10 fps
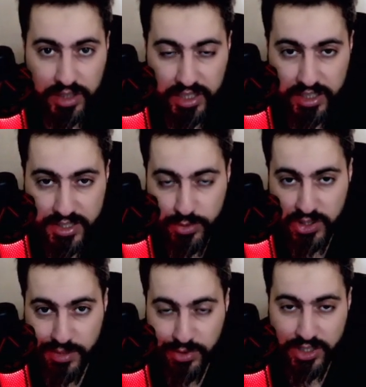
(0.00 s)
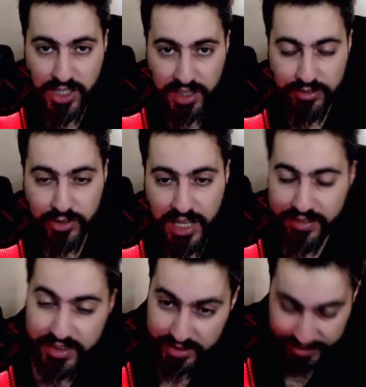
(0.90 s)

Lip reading: subscribe to the channel if you haven't,